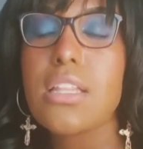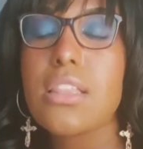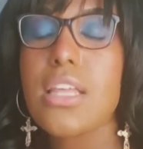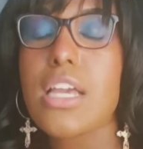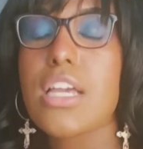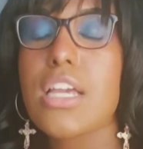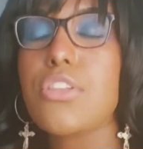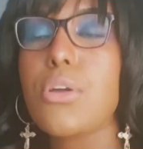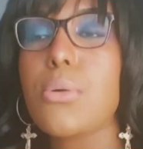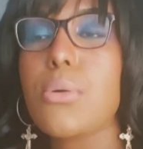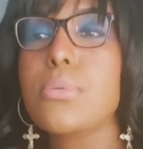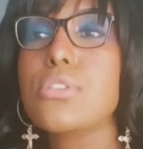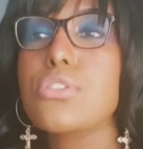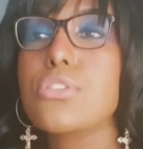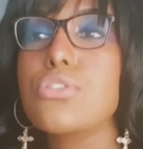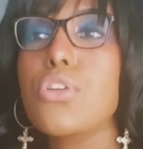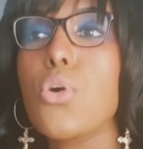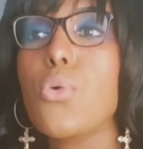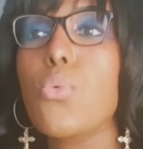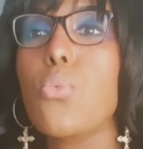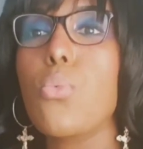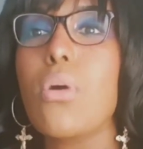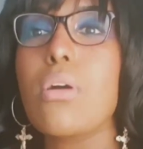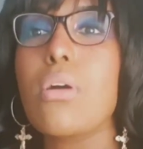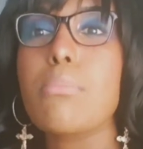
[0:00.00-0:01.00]
Like there was
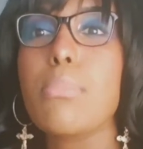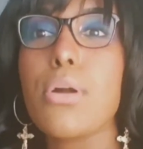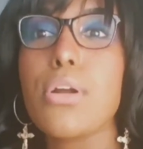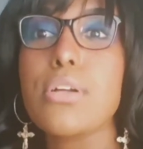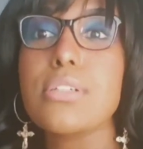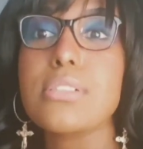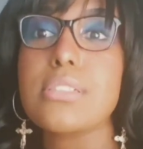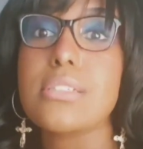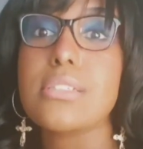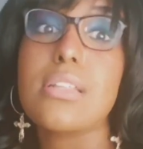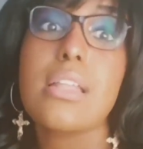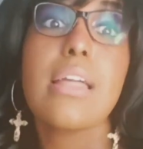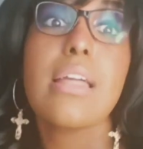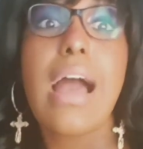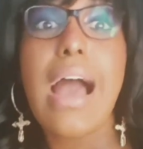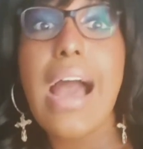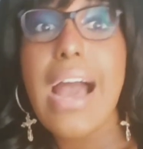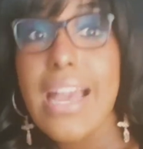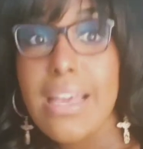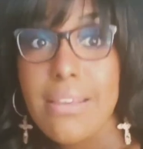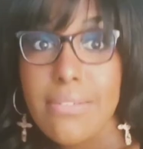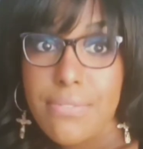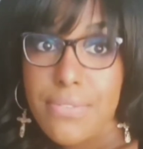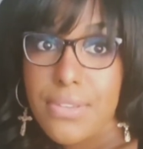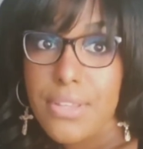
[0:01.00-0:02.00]
no one person
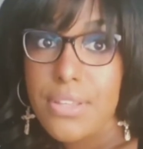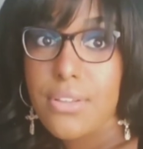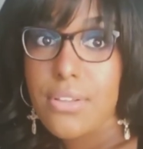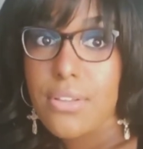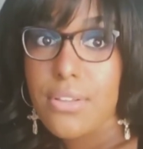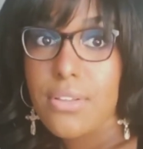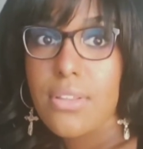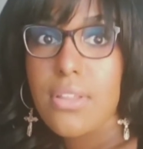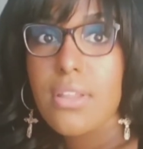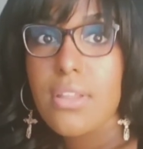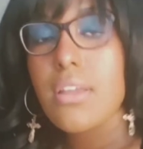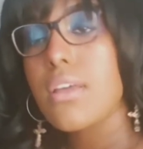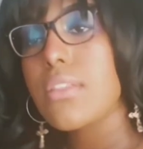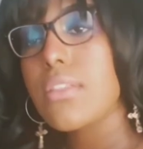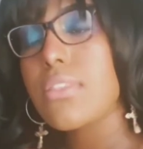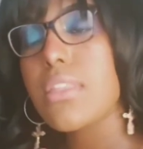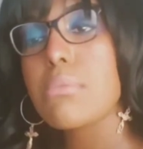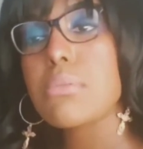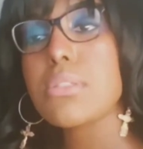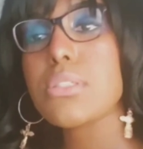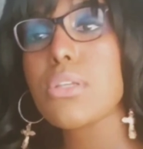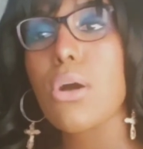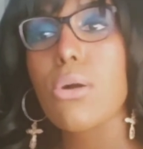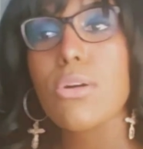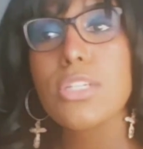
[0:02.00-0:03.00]
I feel
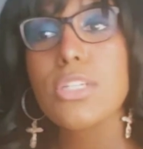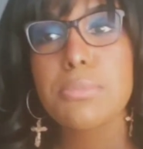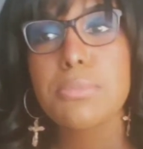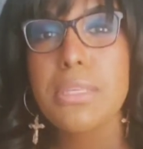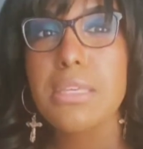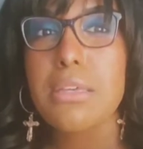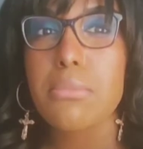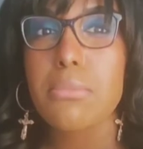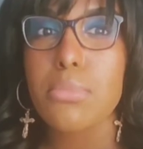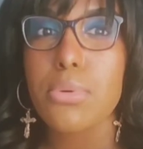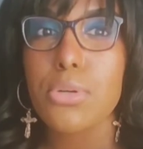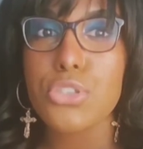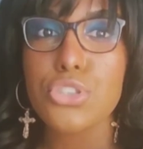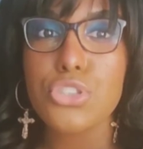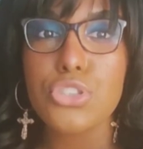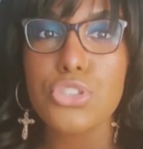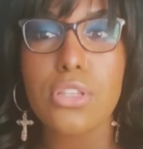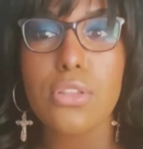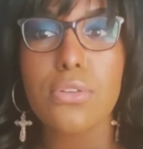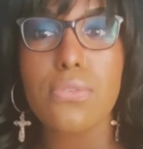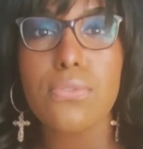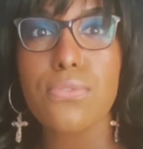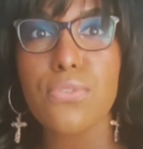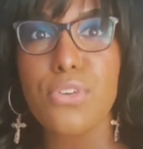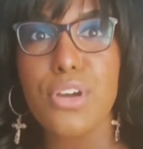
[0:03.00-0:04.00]
that was always being pushed
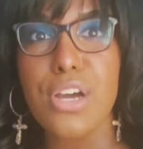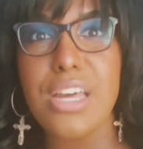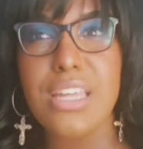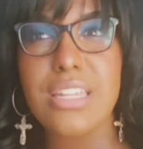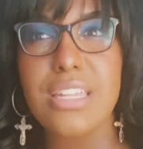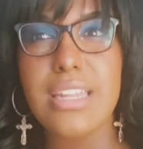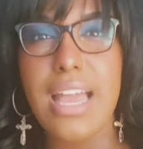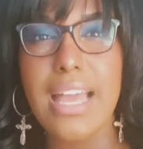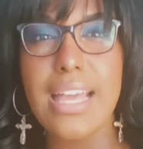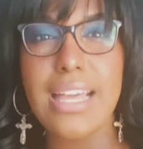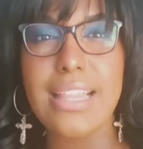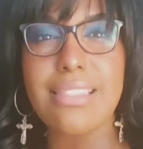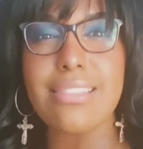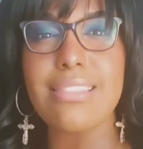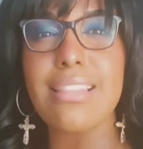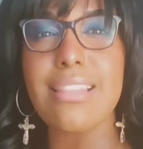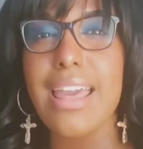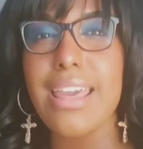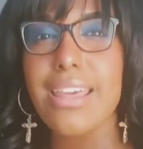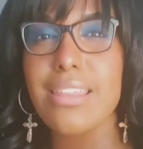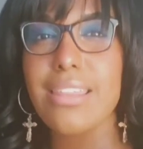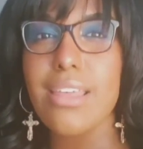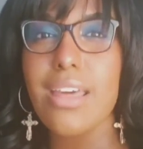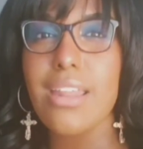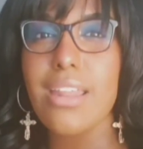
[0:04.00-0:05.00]
to the front. I
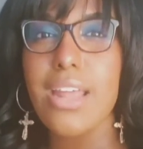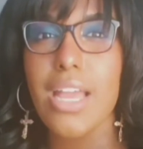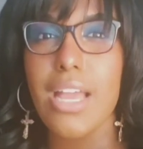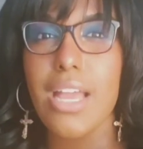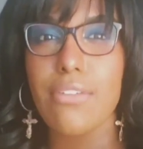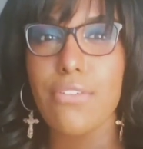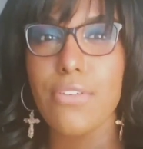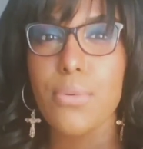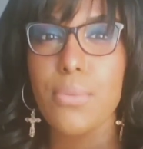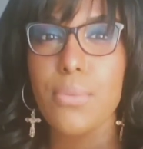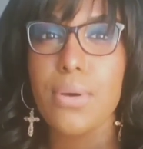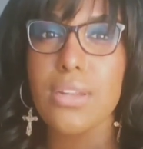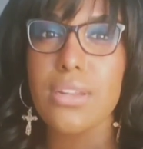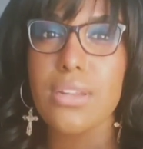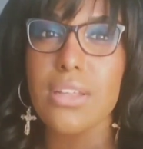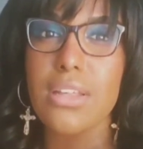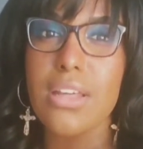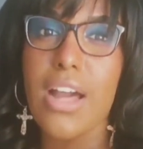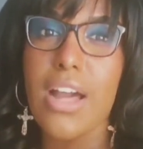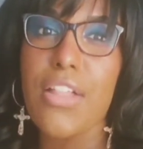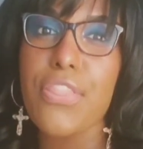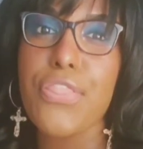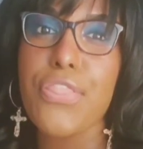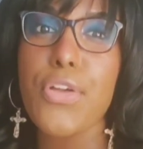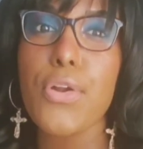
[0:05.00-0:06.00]
like that everyone
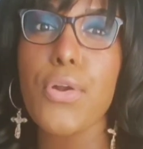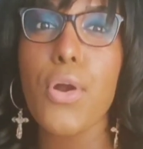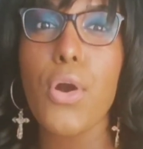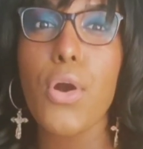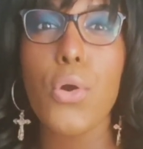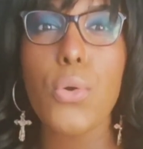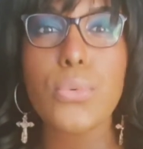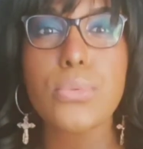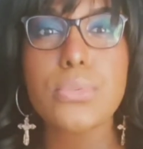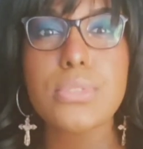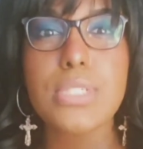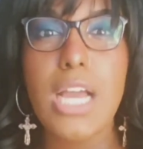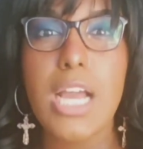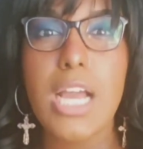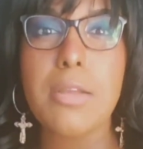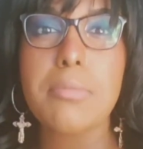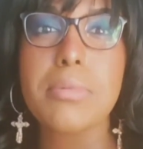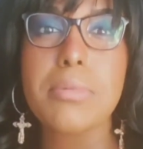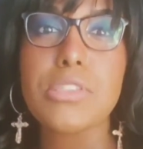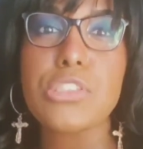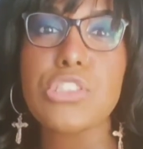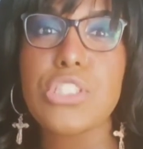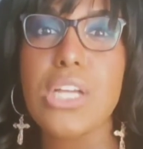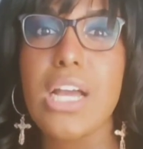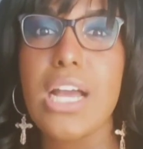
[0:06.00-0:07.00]
got their own
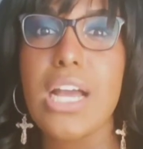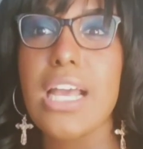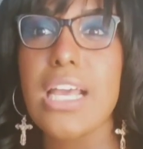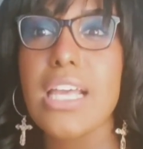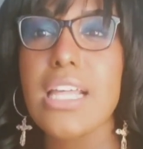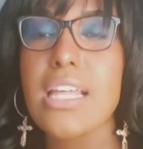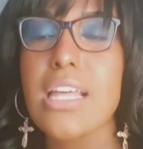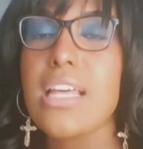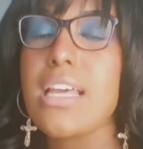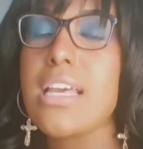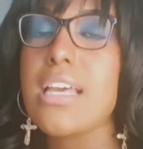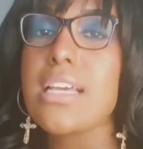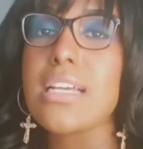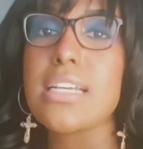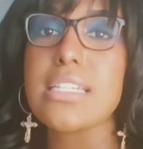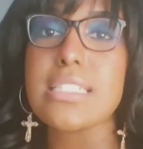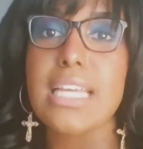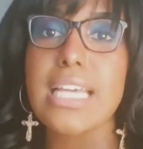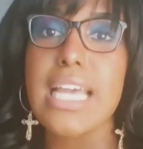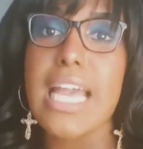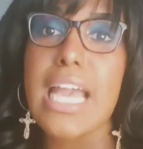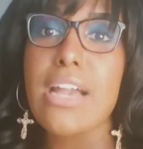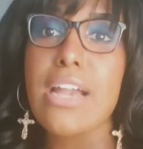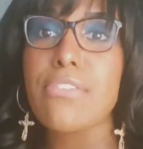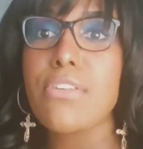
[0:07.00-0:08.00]
time to shine because
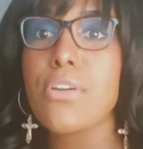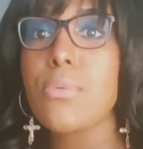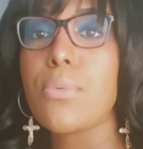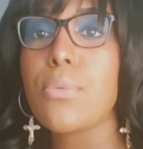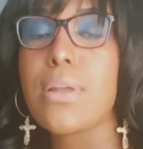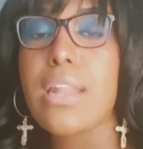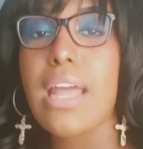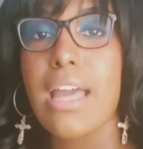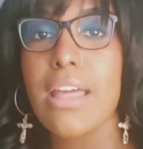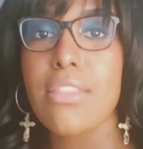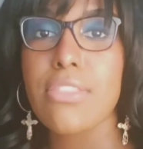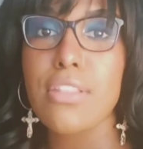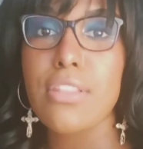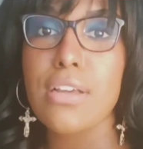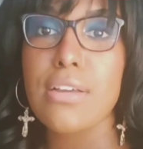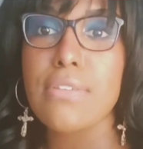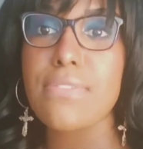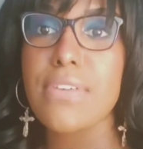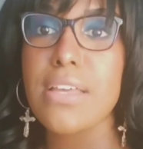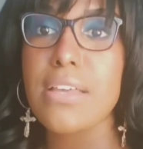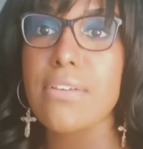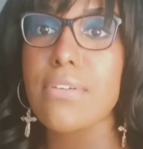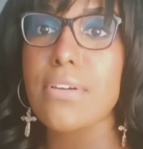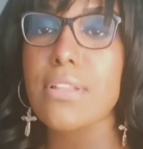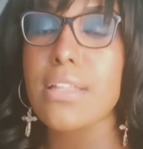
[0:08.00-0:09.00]
like everyone had their
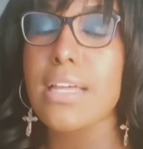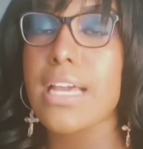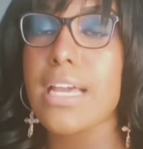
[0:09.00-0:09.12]
favorite.